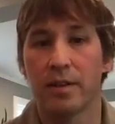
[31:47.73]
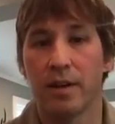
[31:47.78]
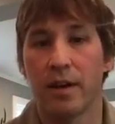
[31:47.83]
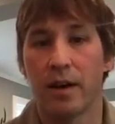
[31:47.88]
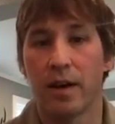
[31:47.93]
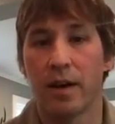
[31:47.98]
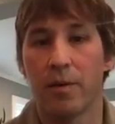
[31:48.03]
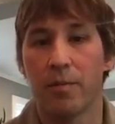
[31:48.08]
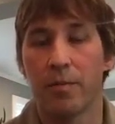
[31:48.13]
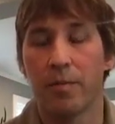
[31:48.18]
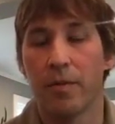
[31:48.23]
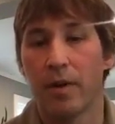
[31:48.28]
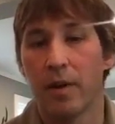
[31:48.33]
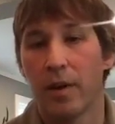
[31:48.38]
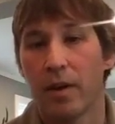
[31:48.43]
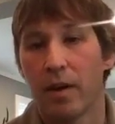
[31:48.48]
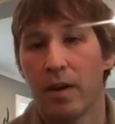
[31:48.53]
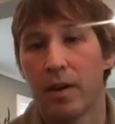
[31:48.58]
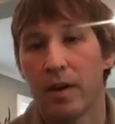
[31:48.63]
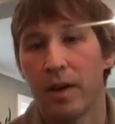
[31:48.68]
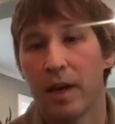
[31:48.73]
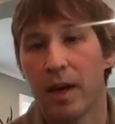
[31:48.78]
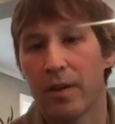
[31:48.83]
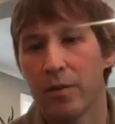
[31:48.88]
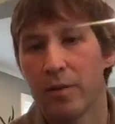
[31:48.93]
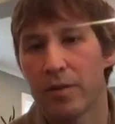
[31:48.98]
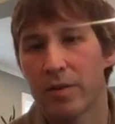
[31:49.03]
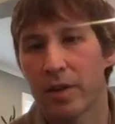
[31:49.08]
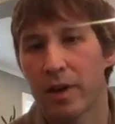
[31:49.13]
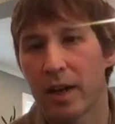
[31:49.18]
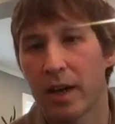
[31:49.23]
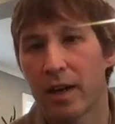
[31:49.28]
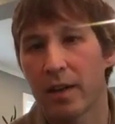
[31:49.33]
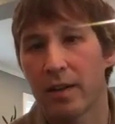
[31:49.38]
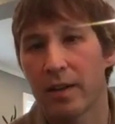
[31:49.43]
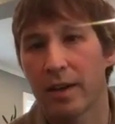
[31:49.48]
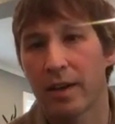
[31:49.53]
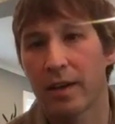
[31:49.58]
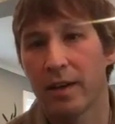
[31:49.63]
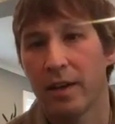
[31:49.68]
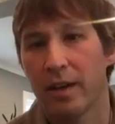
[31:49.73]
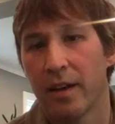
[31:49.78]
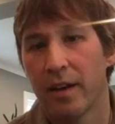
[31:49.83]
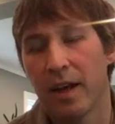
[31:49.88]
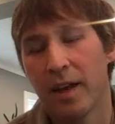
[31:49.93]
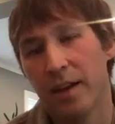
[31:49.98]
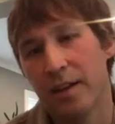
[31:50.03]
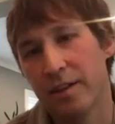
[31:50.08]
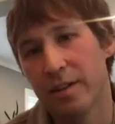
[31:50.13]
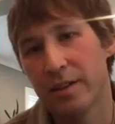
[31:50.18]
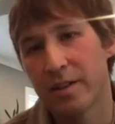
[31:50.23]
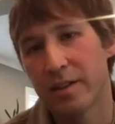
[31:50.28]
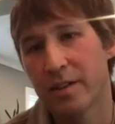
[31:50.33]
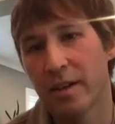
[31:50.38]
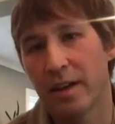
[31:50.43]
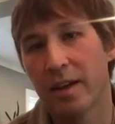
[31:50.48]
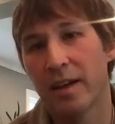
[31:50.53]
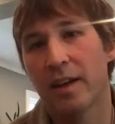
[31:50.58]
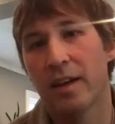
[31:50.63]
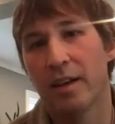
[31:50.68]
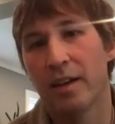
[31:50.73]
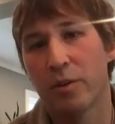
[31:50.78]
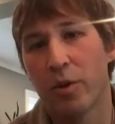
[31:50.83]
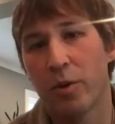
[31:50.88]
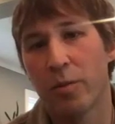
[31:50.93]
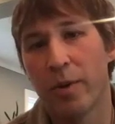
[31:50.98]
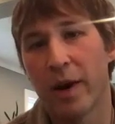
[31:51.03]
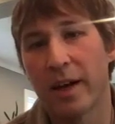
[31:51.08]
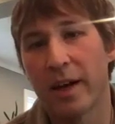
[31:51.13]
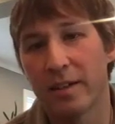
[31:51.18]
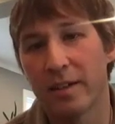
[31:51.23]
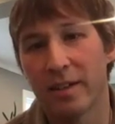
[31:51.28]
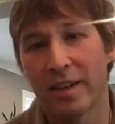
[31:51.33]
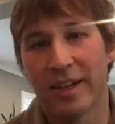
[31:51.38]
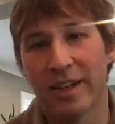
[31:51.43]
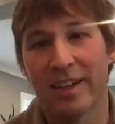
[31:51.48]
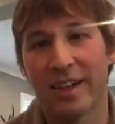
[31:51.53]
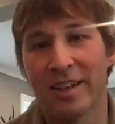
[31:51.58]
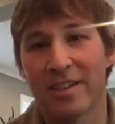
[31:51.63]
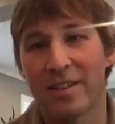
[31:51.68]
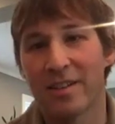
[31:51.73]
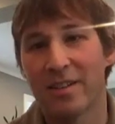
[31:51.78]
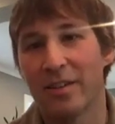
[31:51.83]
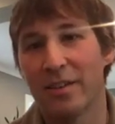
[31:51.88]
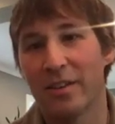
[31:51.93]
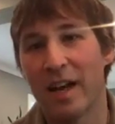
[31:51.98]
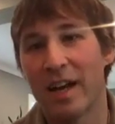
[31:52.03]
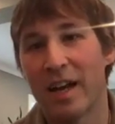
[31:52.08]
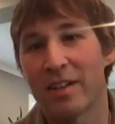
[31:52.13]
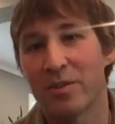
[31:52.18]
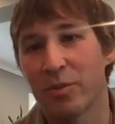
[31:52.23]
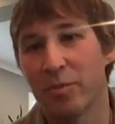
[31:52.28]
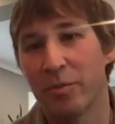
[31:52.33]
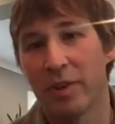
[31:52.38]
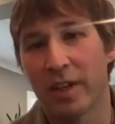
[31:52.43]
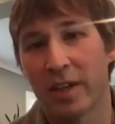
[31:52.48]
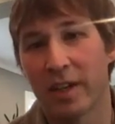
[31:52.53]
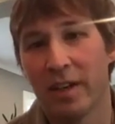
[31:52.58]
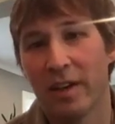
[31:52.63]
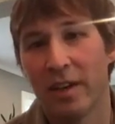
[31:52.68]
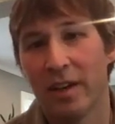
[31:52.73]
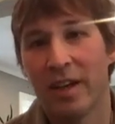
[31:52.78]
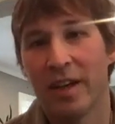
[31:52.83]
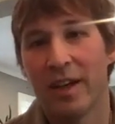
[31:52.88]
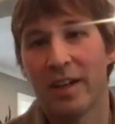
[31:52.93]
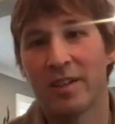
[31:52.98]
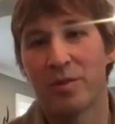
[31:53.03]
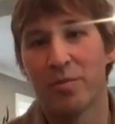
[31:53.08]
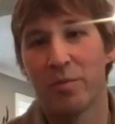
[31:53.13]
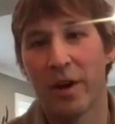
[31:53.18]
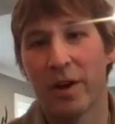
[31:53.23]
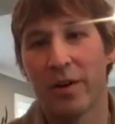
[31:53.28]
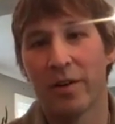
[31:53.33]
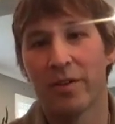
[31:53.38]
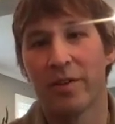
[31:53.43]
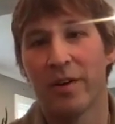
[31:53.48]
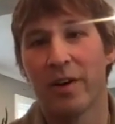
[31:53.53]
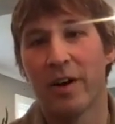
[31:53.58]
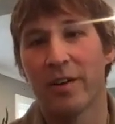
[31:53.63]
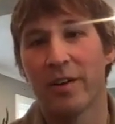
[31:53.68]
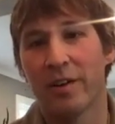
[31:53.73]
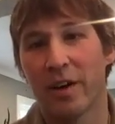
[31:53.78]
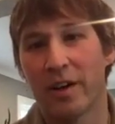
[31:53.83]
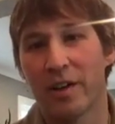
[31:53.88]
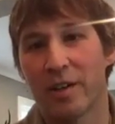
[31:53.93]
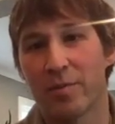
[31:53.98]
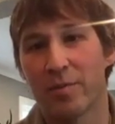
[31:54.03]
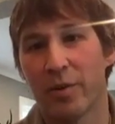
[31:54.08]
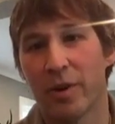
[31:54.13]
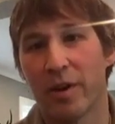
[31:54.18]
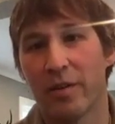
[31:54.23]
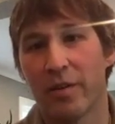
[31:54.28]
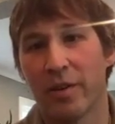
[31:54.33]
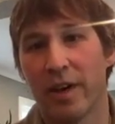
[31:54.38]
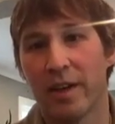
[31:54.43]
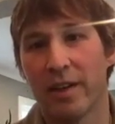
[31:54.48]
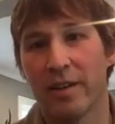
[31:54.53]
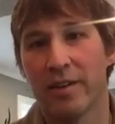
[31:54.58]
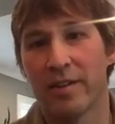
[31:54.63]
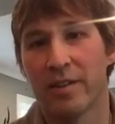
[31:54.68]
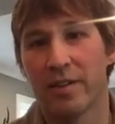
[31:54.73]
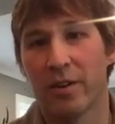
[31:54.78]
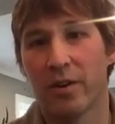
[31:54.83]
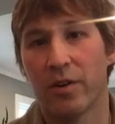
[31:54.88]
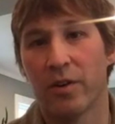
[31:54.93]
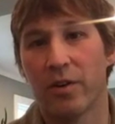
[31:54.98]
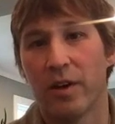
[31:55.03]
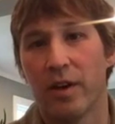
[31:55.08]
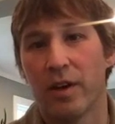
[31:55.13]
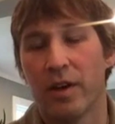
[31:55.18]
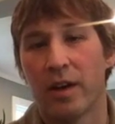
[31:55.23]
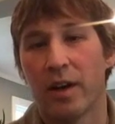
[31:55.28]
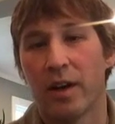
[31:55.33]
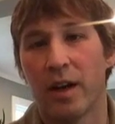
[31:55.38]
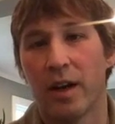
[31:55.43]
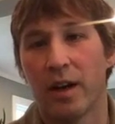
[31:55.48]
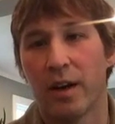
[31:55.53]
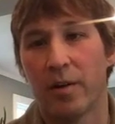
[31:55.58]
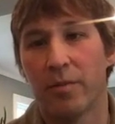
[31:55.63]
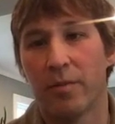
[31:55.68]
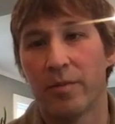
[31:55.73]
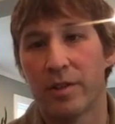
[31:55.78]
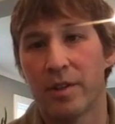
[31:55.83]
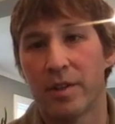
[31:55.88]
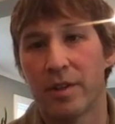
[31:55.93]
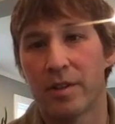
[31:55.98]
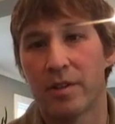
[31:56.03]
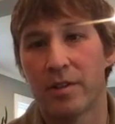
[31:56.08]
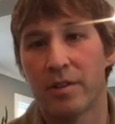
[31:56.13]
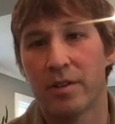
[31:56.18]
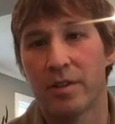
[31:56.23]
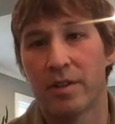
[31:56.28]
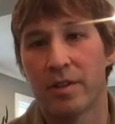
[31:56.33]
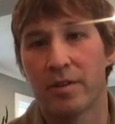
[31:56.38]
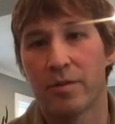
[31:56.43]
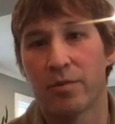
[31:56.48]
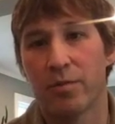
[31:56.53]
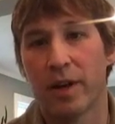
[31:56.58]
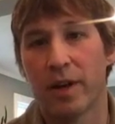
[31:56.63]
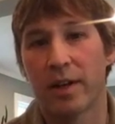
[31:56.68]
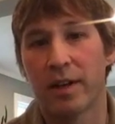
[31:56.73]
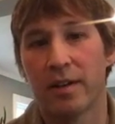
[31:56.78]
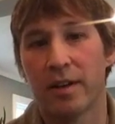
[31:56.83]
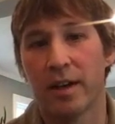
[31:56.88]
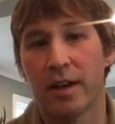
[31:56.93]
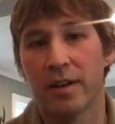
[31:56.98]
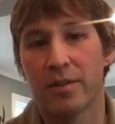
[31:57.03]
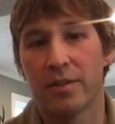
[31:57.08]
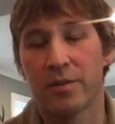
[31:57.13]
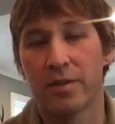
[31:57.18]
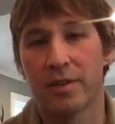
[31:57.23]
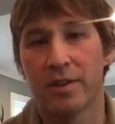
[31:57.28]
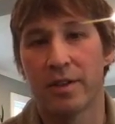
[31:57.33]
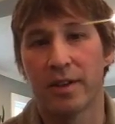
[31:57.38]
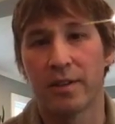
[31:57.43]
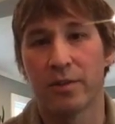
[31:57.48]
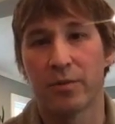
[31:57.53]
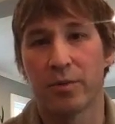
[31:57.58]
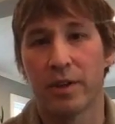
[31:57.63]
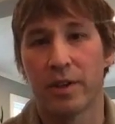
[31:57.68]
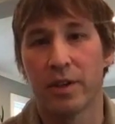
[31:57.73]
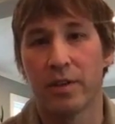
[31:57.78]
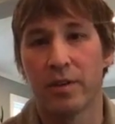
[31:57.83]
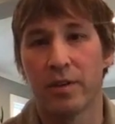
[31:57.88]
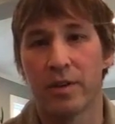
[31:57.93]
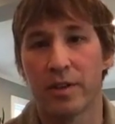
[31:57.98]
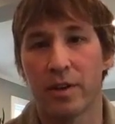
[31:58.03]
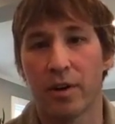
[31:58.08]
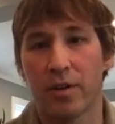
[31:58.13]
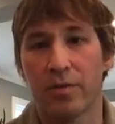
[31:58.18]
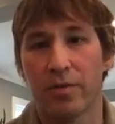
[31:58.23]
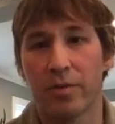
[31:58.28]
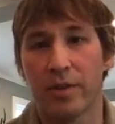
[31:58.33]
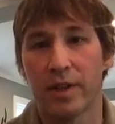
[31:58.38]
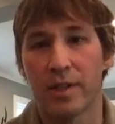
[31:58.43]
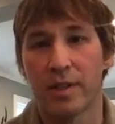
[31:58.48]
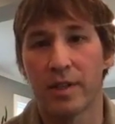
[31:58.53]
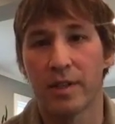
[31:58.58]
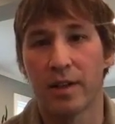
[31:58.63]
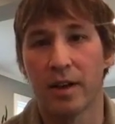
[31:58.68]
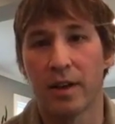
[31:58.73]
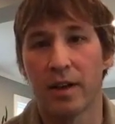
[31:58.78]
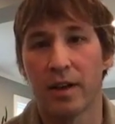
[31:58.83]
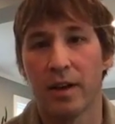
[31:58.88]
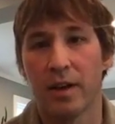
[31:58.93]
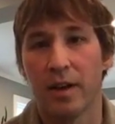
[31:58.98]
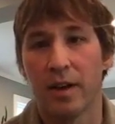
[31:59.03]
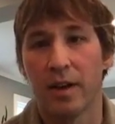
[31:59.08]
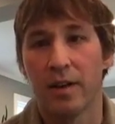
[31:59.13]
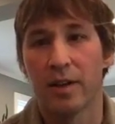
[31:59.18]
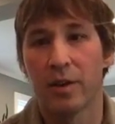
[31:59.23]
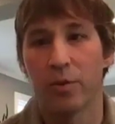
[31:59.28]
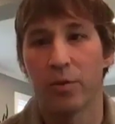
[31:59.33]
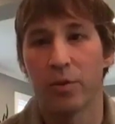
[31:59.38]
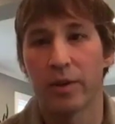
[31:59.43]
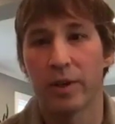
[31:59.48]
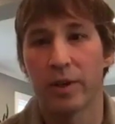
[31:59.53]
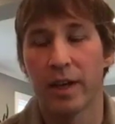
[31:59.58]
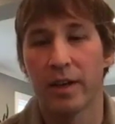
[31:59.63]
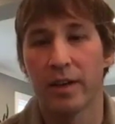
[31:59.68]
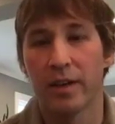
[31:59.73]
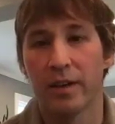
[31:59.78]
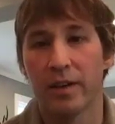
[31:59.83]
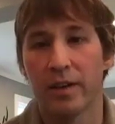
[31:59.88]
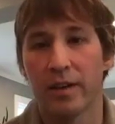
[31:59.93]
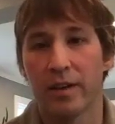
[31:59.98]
Yeah, those are kind of like, and it just going back to, like, guess the last one would be like, it's a marathon, not a sprint, right? So just recognize those things within yourself that will get you